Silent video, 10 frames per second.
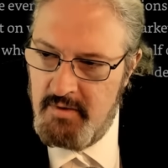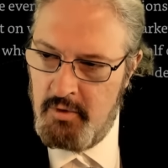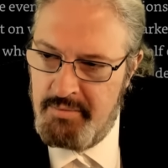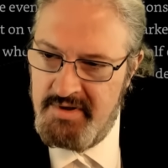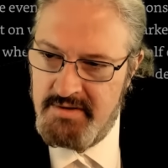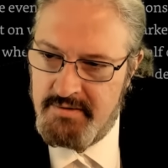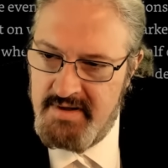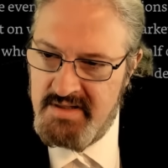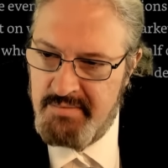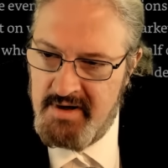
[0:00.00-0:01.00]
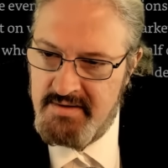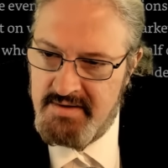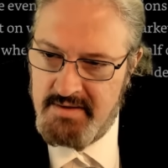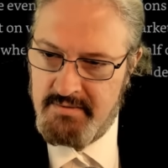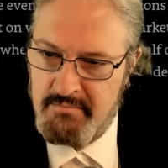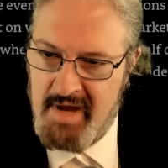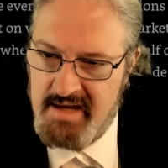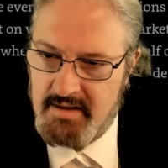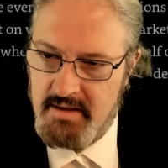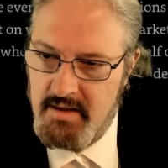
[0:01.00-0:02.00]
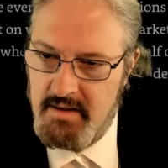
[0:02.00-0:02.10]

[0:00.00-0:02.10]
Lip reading: open and transparent central bank.